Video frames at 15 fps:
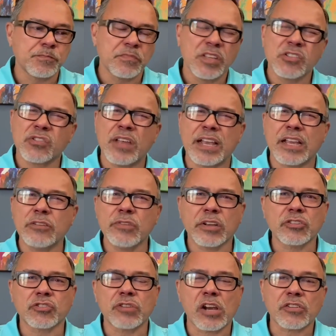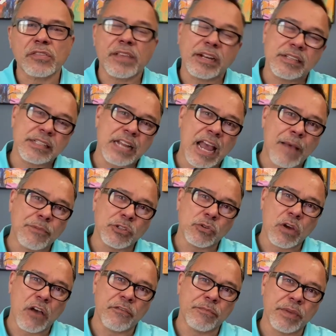It's like a new construction that doesn't happen too
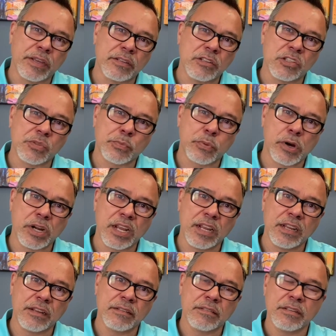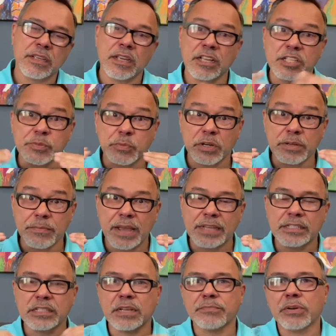often because it's pretty basic.